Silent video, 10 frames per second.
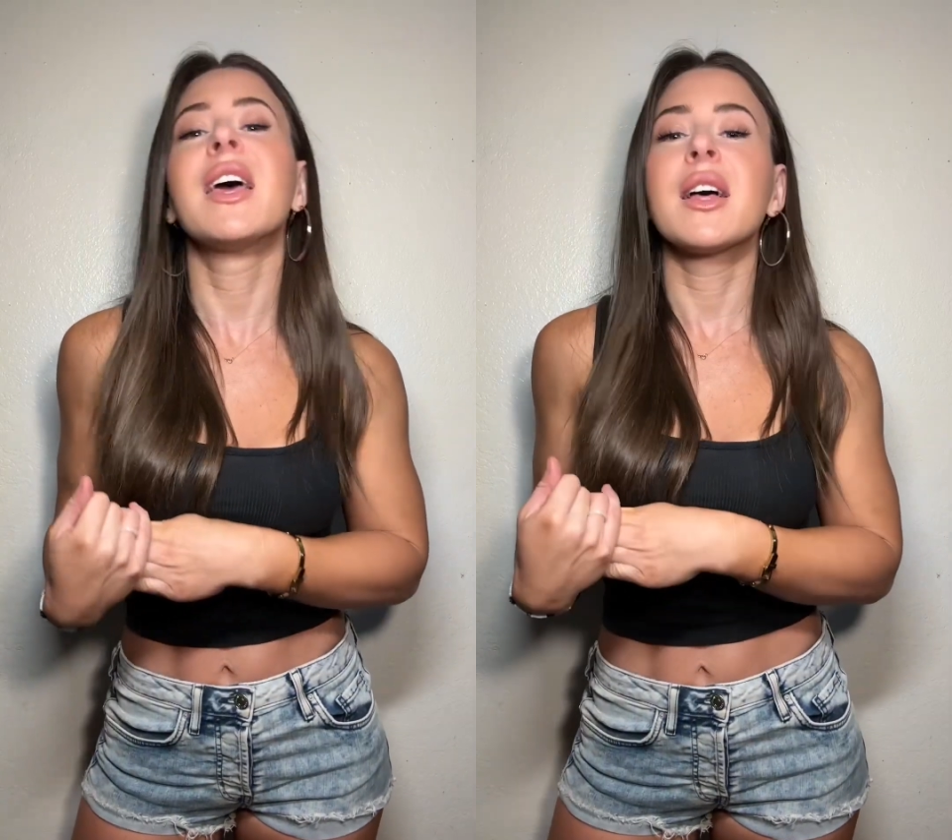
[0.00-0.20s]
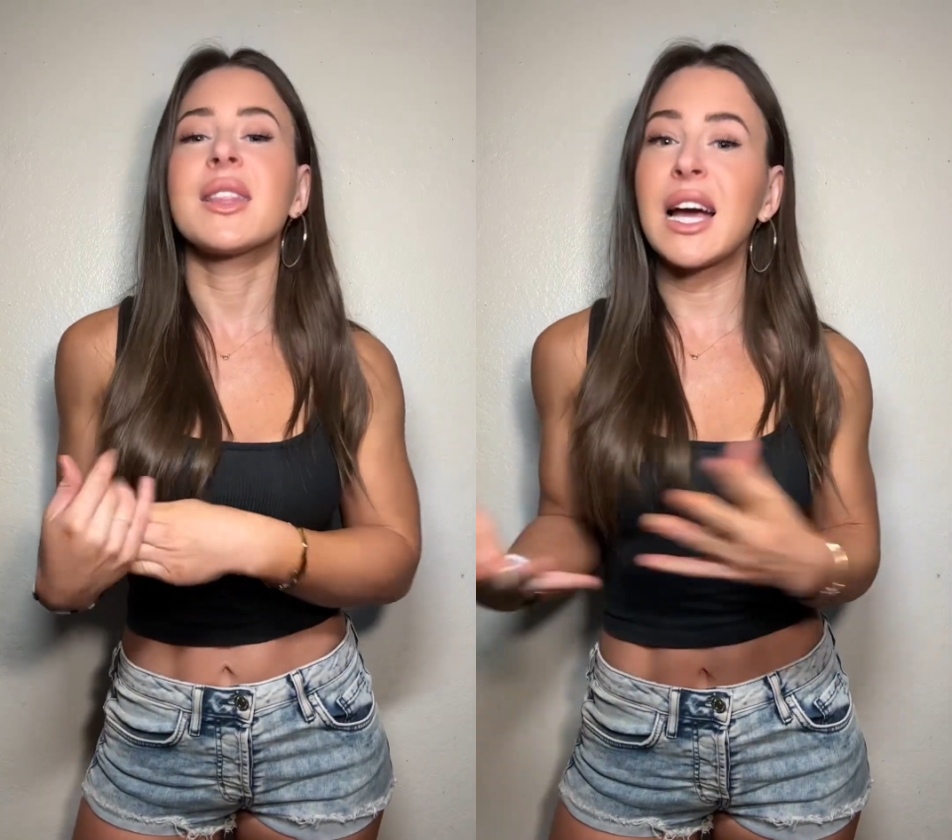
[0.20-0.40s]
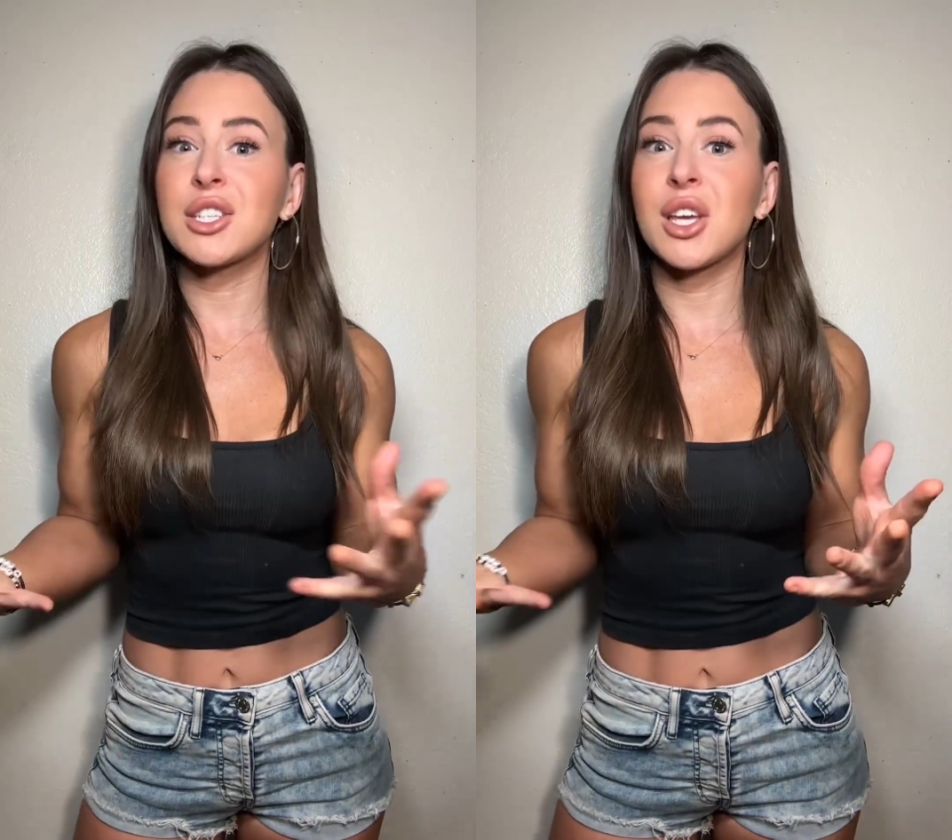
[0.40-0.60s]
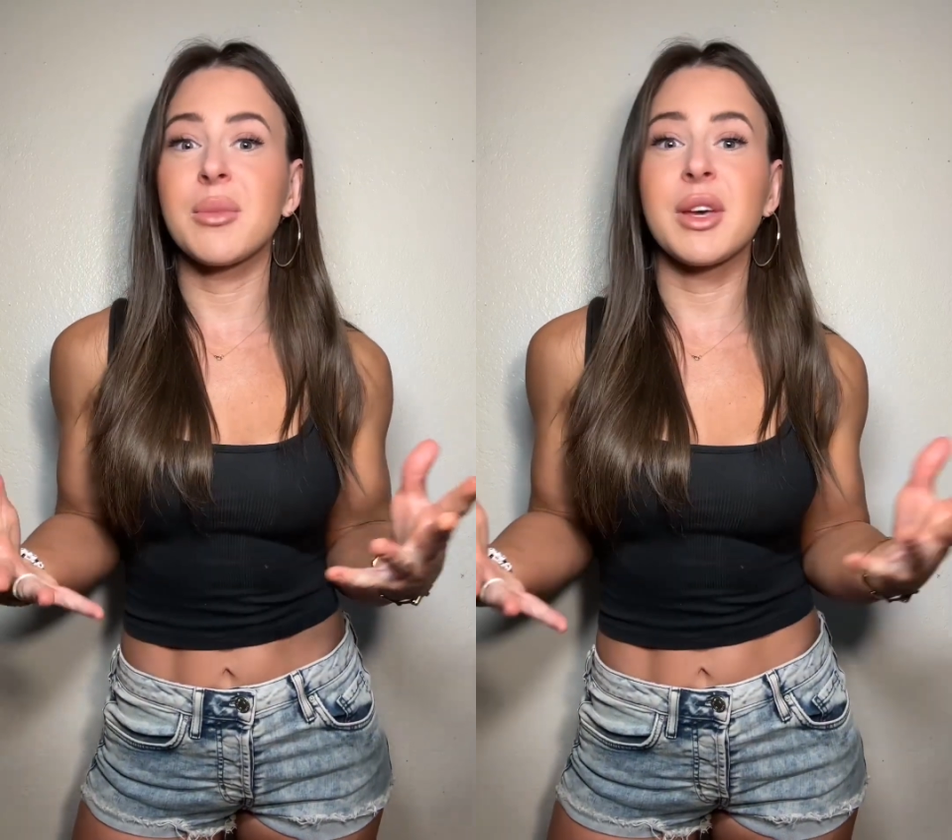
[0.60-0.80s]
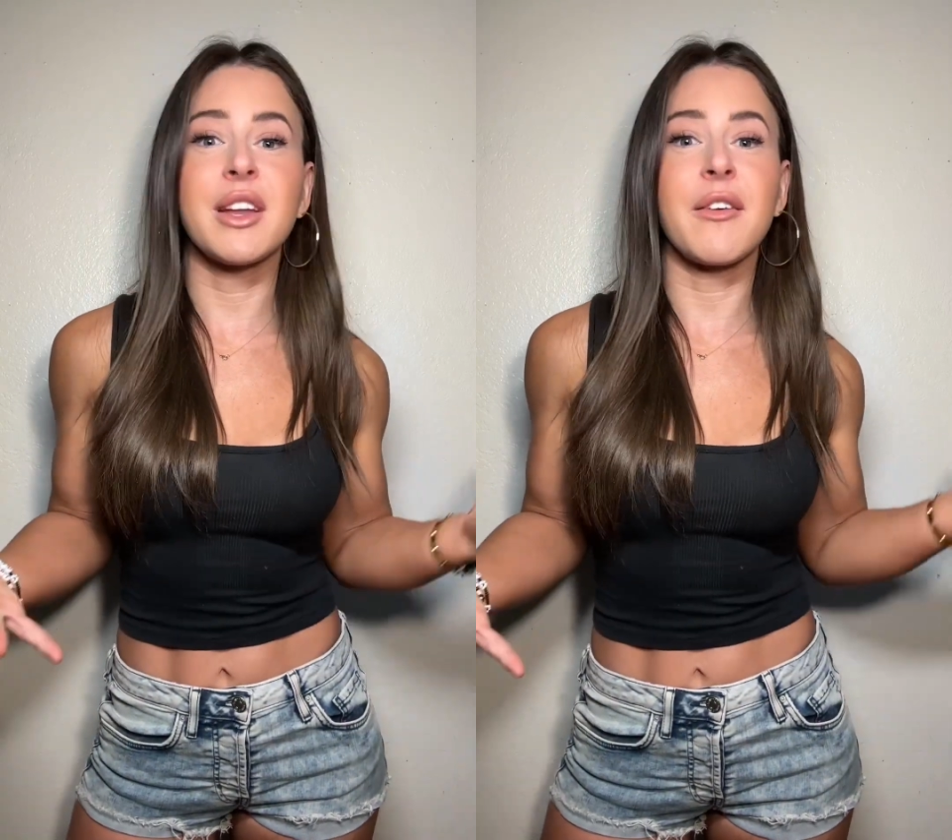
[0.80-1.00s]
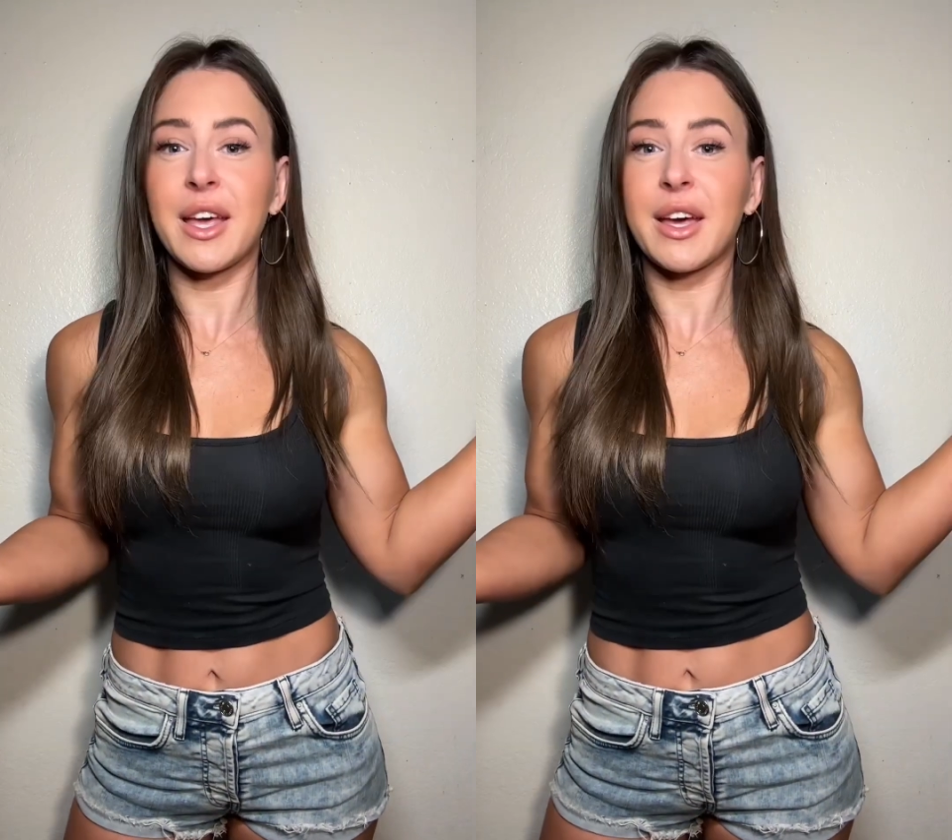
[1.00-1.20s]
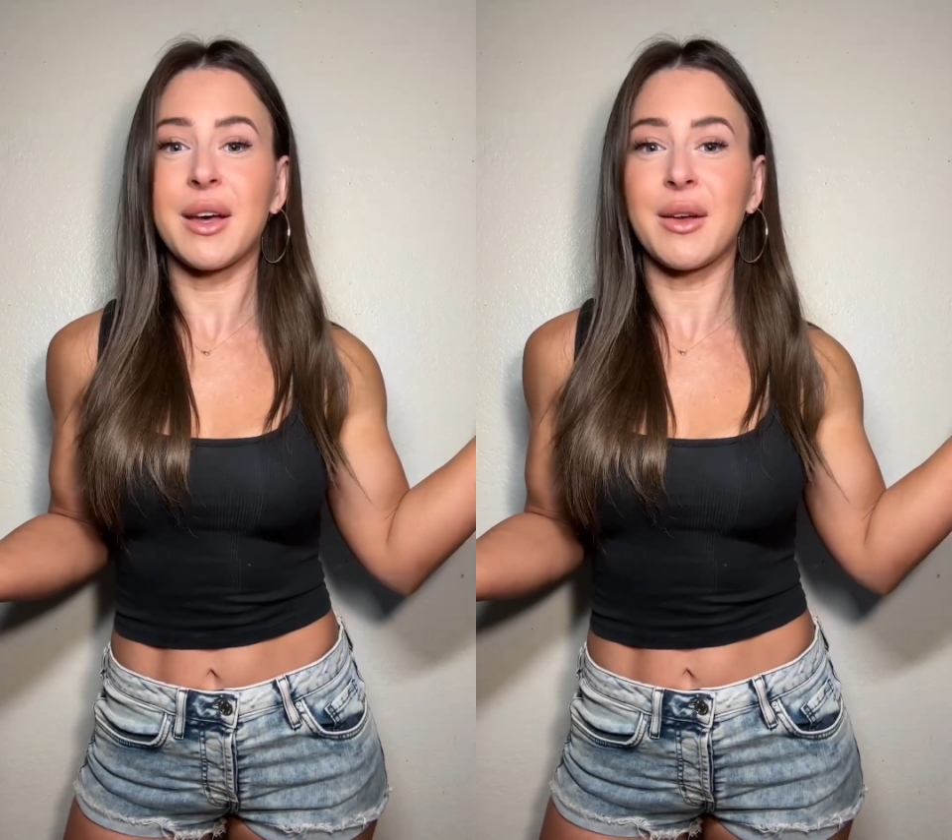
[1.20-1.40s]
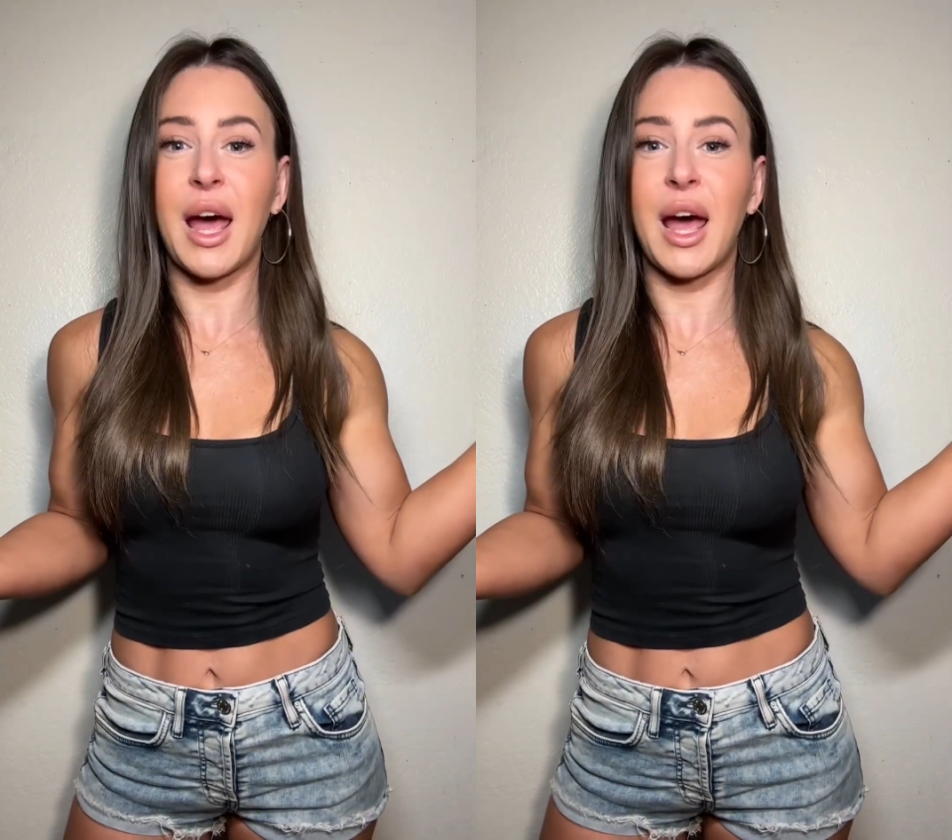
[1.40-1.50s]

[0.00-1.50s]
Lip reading: Lash came in like a,